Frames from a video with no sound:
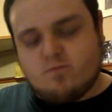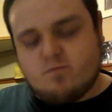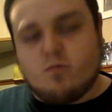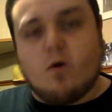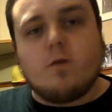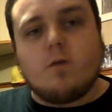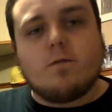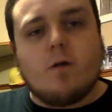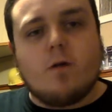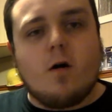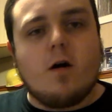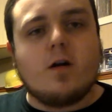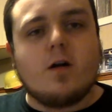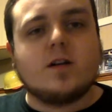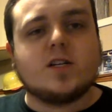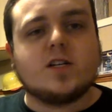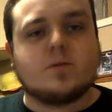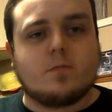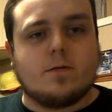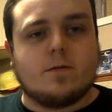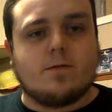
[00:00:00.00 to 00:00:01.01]

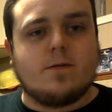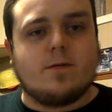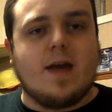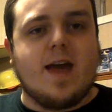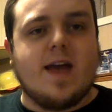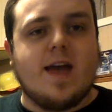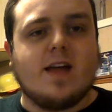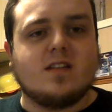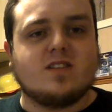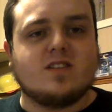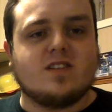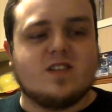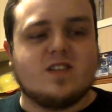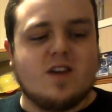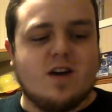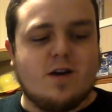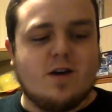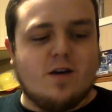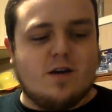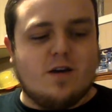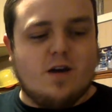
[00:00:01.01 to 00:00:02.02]
Wolfheart is for fans
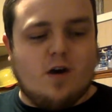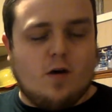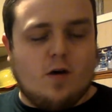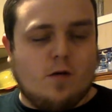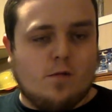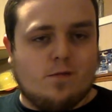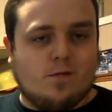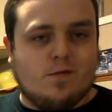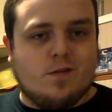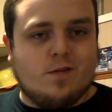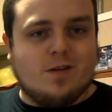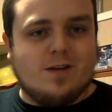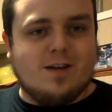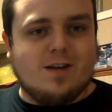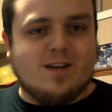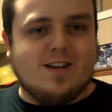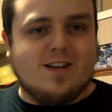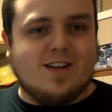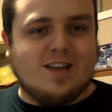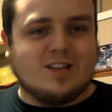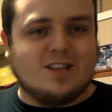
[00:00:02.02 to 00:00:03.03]
of
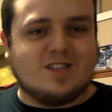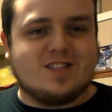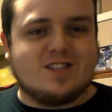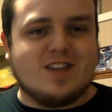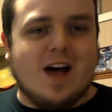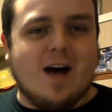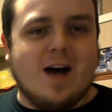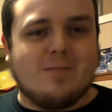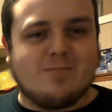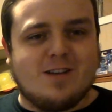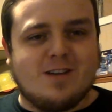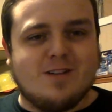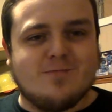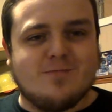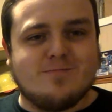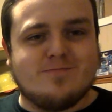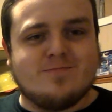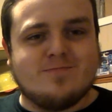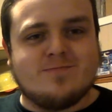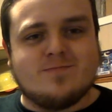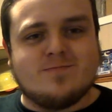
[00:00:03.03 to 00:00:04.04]

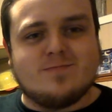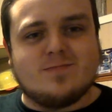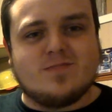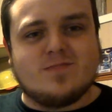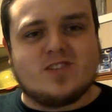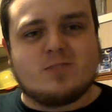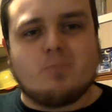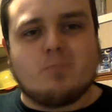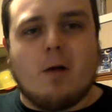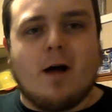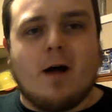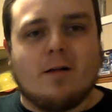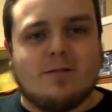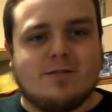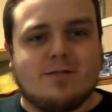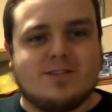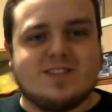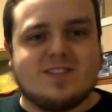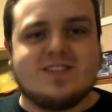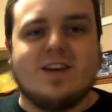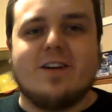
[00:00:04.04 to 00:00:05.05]
Insomnium, Swallow
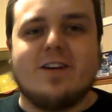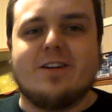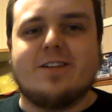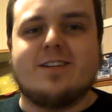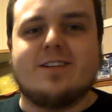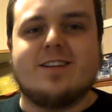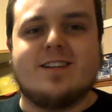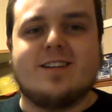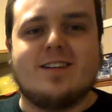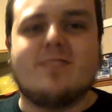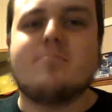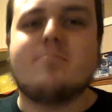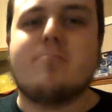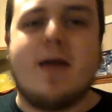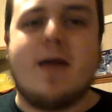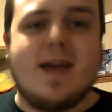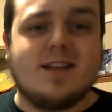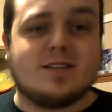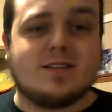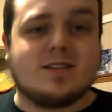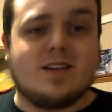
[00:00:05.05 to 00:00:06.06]
the Sun,
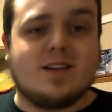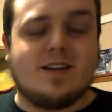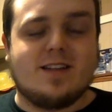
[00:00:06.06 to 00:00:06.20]
bands